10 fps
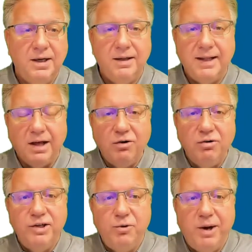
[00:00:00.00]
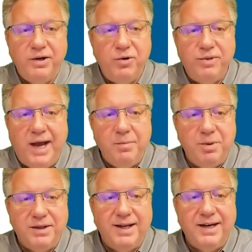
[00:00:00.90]
Not only do I do that, but
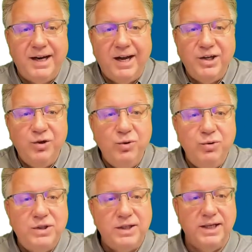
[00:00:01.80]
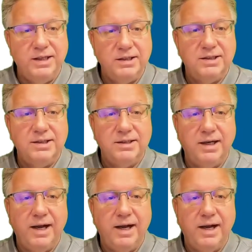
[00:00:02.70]
then I use this